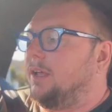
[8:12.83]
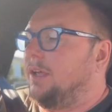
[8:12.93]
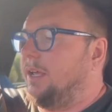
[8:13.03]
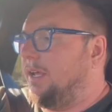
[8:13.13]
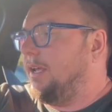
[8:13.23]

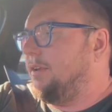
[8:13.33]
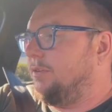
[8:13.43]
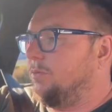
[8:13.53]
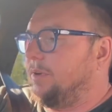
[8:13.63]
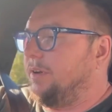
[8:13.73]

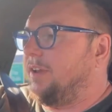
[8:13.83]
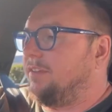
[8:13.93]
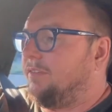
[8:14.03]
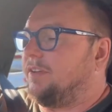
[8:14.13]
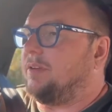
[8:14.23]
And we're at
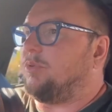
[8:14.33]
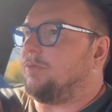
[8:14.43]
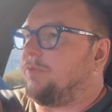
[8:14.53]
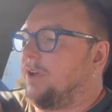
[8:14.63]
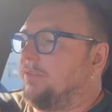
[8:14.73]

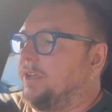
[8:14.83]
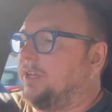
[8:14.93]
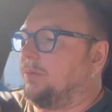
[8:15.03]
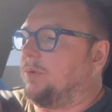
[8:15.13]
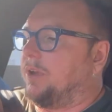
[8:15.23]
17.5
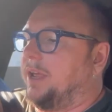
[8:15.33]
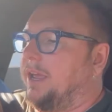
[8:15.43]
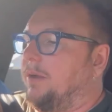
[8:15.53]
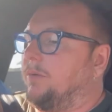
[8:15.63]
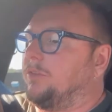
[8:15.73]
kilowatt
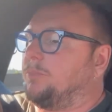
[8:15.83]
hours